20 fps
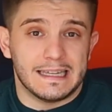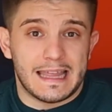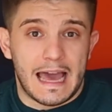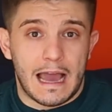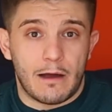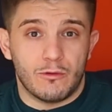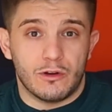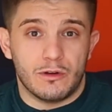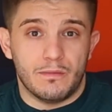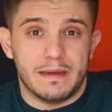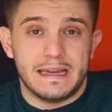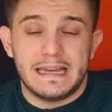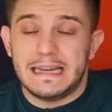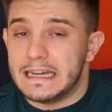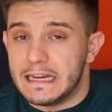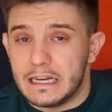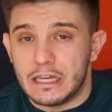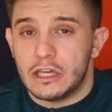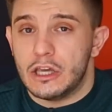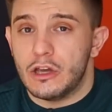that would mean
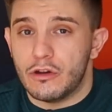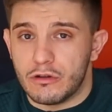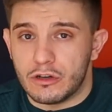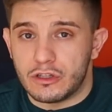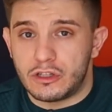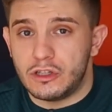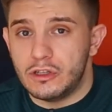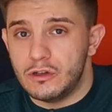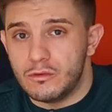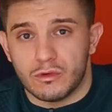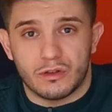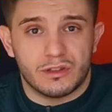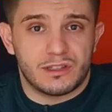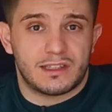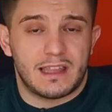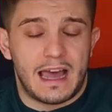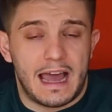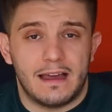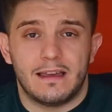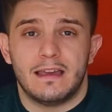in a year or two, once
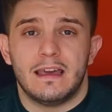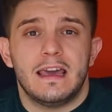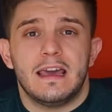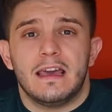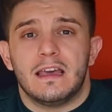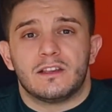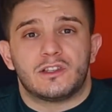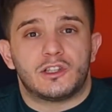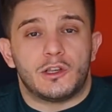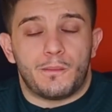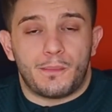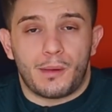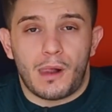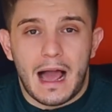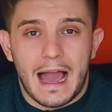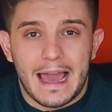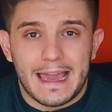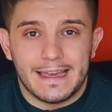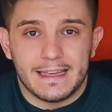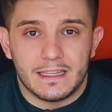that
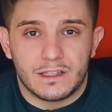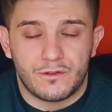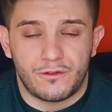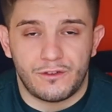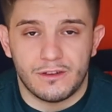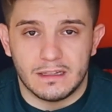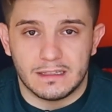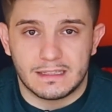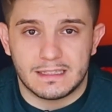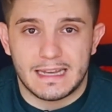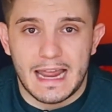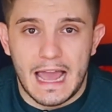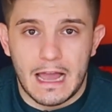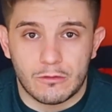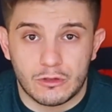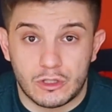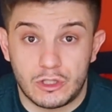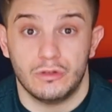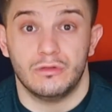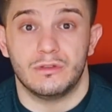supply has filtered
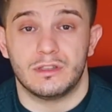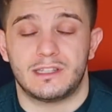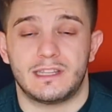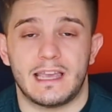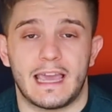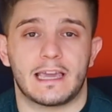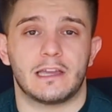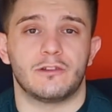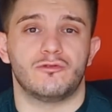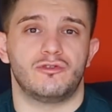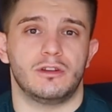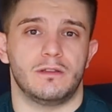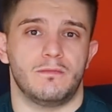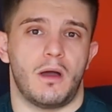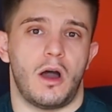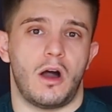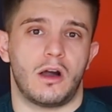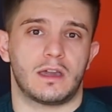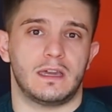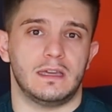out to the secondary
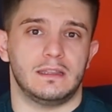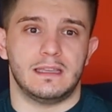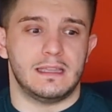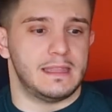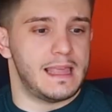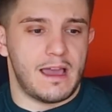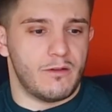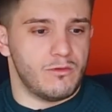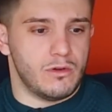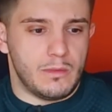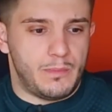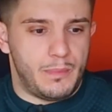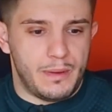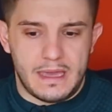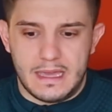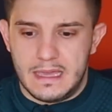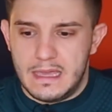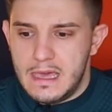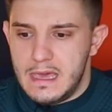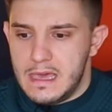market, that there would
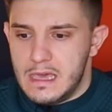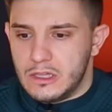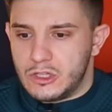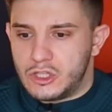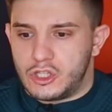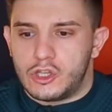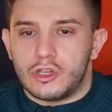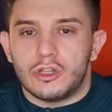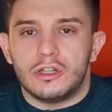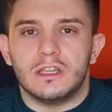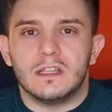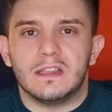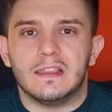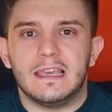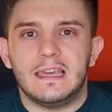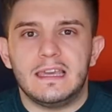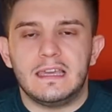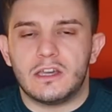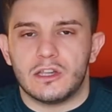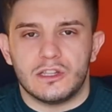be
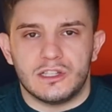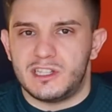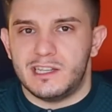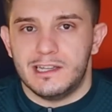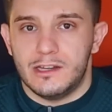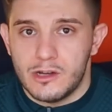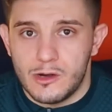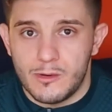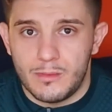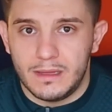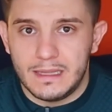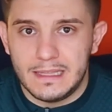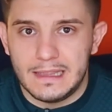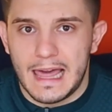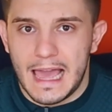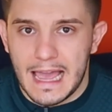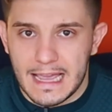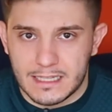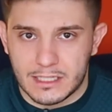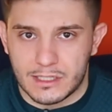suddenly considerably
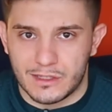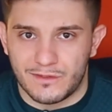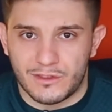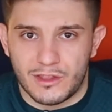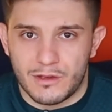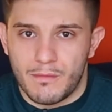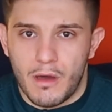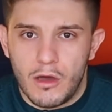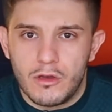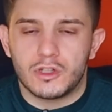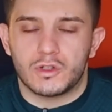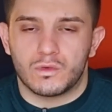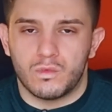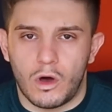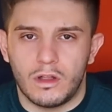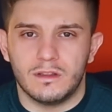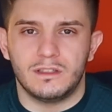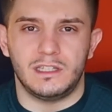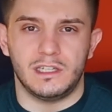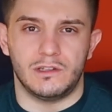less of the most
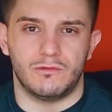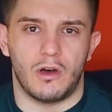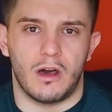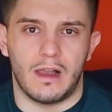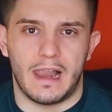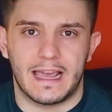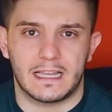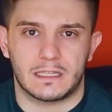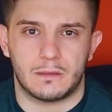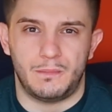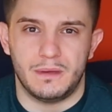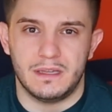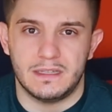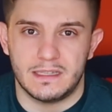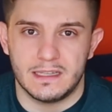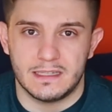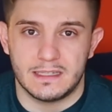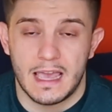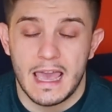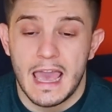wanted Rolex
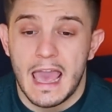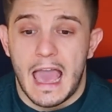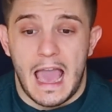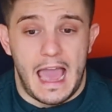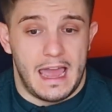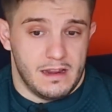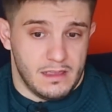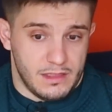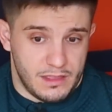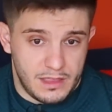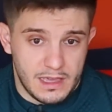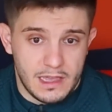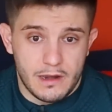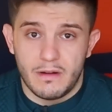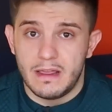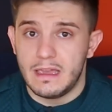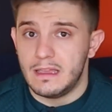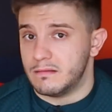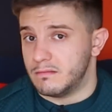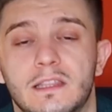pieces, and in
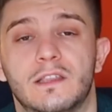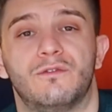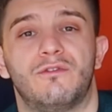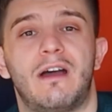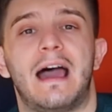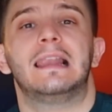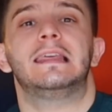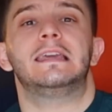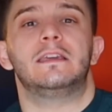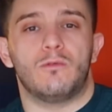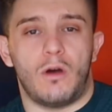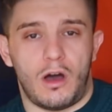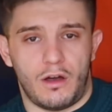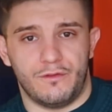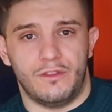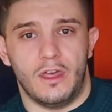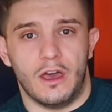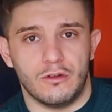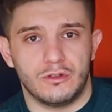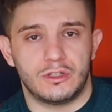theory the value
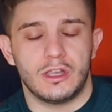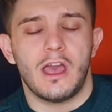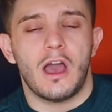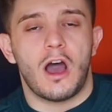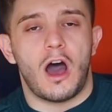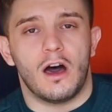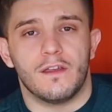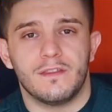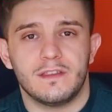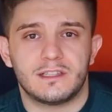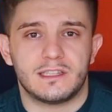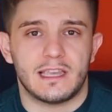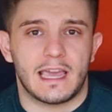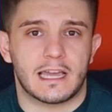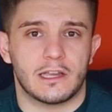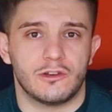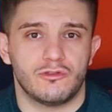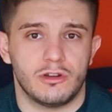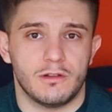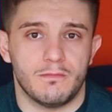of those on the
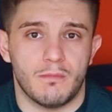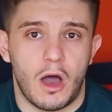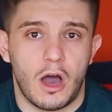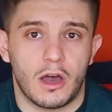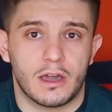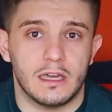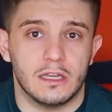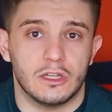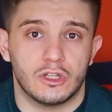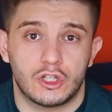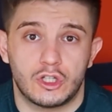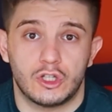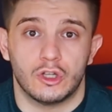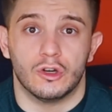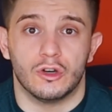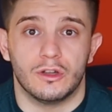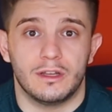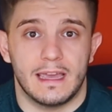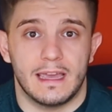secondary market should